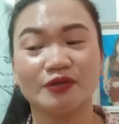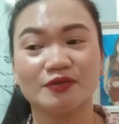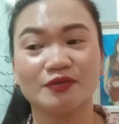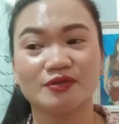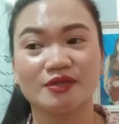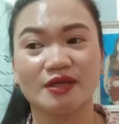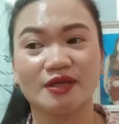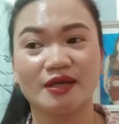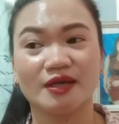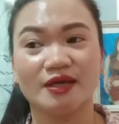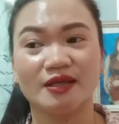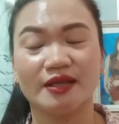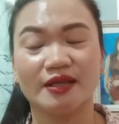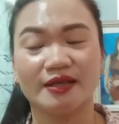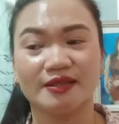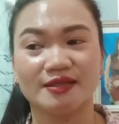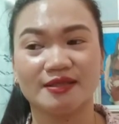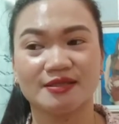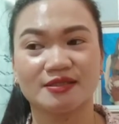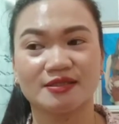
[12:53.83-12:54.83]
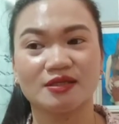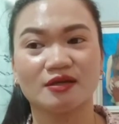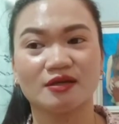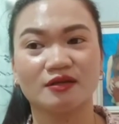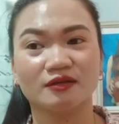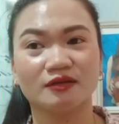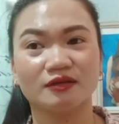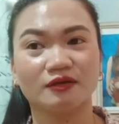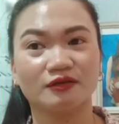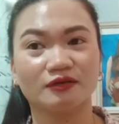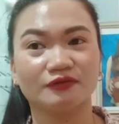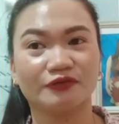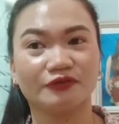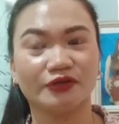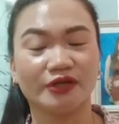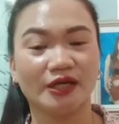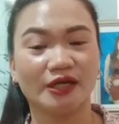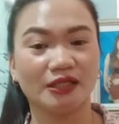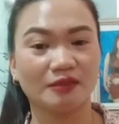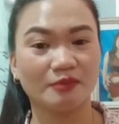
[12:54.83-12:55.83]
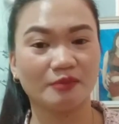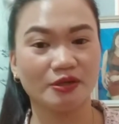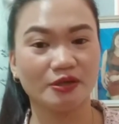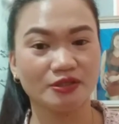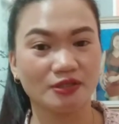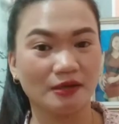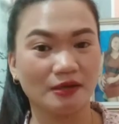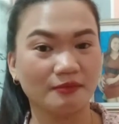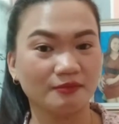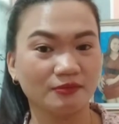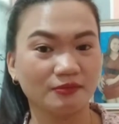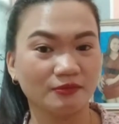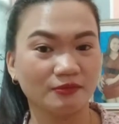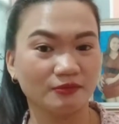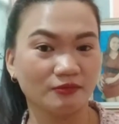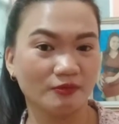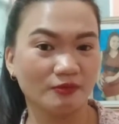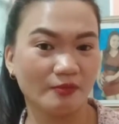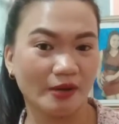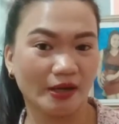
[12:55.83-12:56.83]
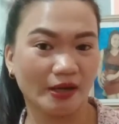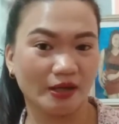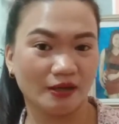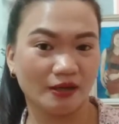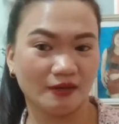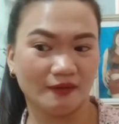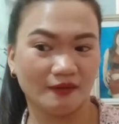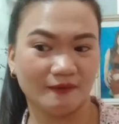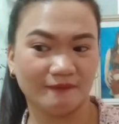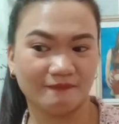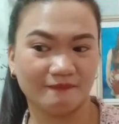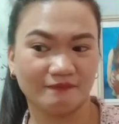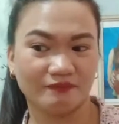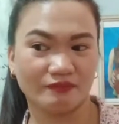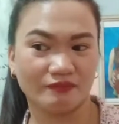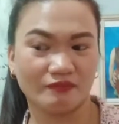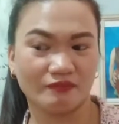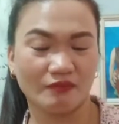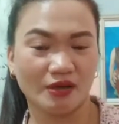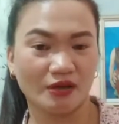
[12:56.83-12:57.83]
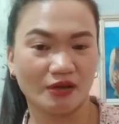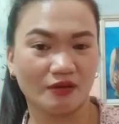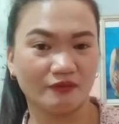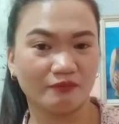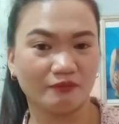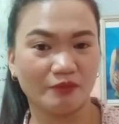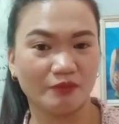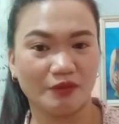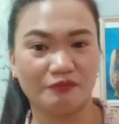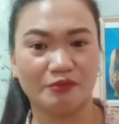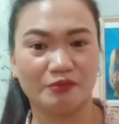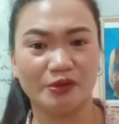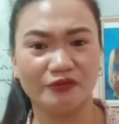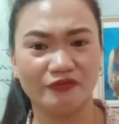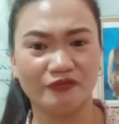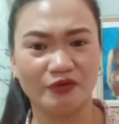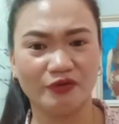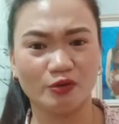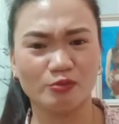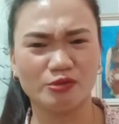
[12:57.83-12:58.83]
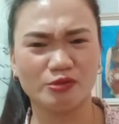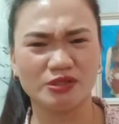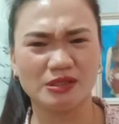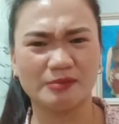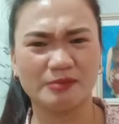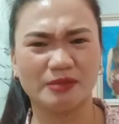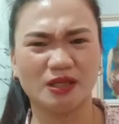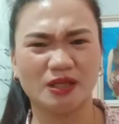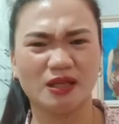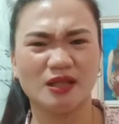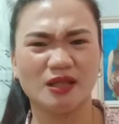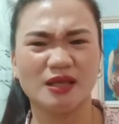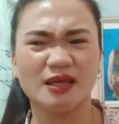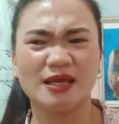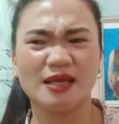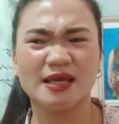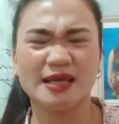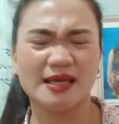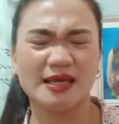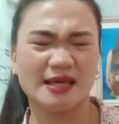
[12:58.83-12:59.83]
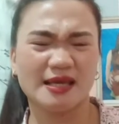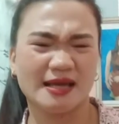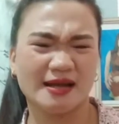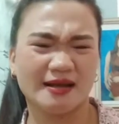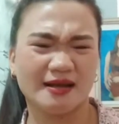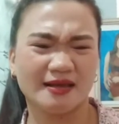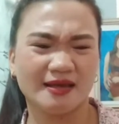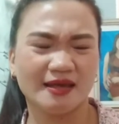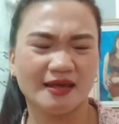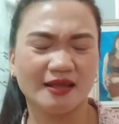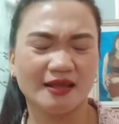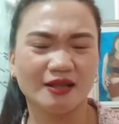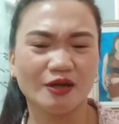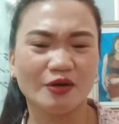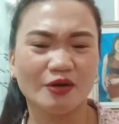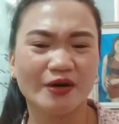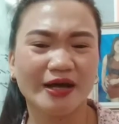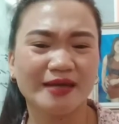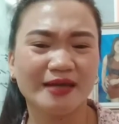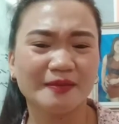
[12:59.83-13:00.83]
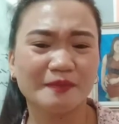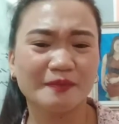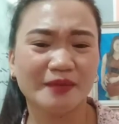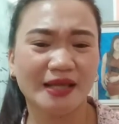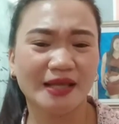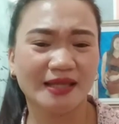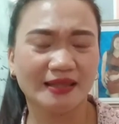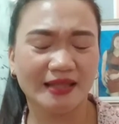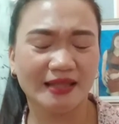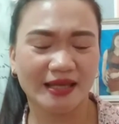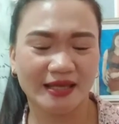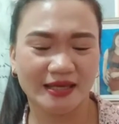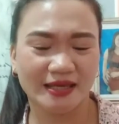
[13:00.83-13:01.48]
say like this: don't forget my shampoo, my perfume or something. Hello, I'm not